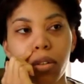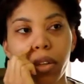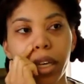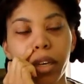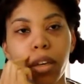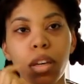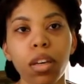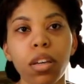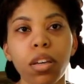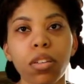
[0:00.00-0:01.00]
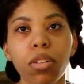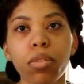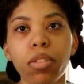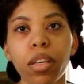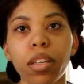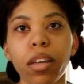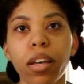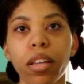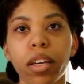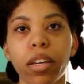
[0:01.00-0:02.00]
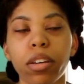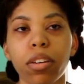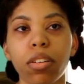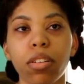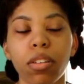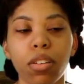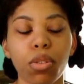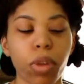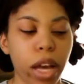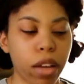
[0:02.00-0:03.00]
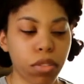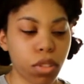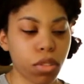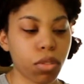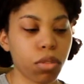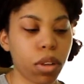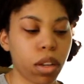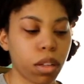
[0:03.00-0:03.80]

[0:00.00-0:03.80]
Like don't think that like you have to